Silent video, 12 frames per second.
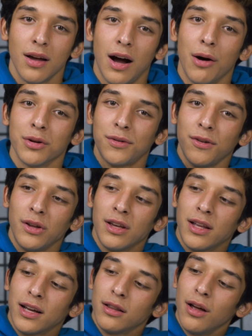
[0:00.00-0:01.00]
I was feeling
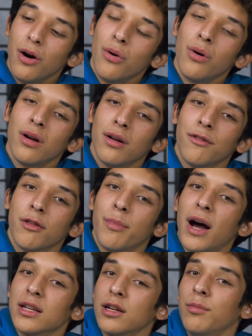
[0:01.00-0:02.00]
like low for the
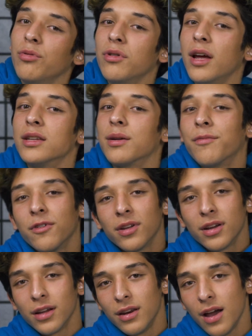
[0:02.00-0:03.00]
past couple of days. I'm
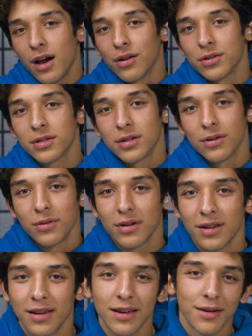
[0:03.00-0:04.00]
feeling good now, so
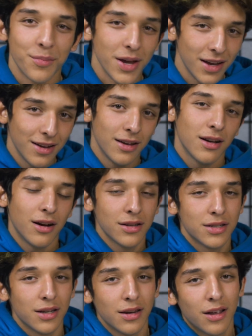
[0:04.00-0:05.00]
making
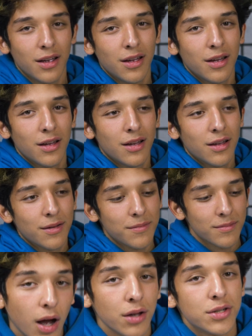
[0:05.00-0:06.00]
content.
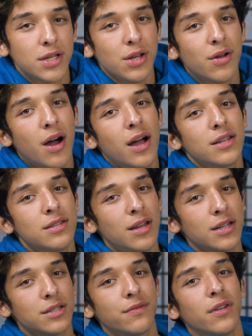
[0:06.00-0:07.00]
I'll see you guys
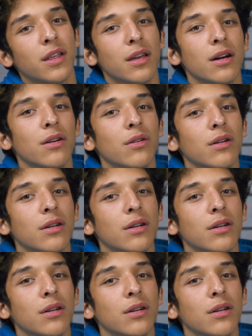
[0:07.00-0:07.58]
next video.